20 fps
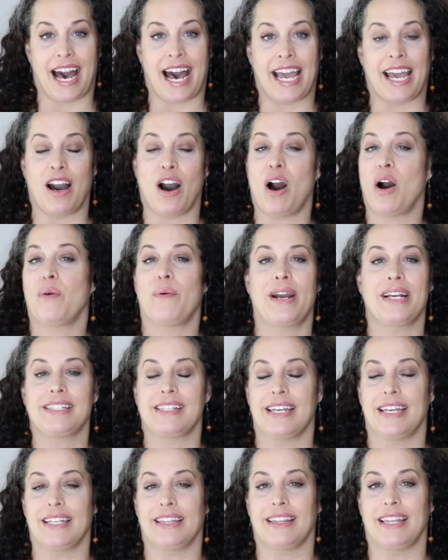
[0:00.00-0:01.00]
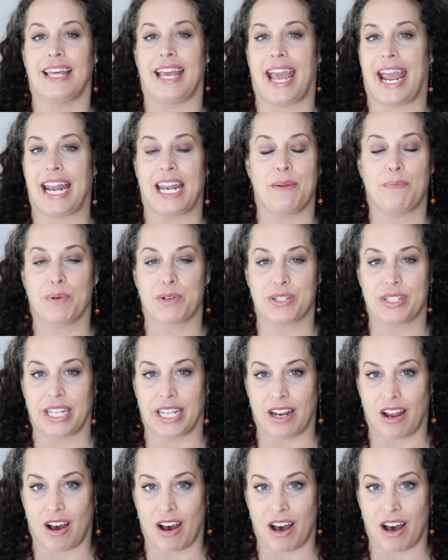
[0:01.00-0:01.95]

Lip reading: I always hit the 80%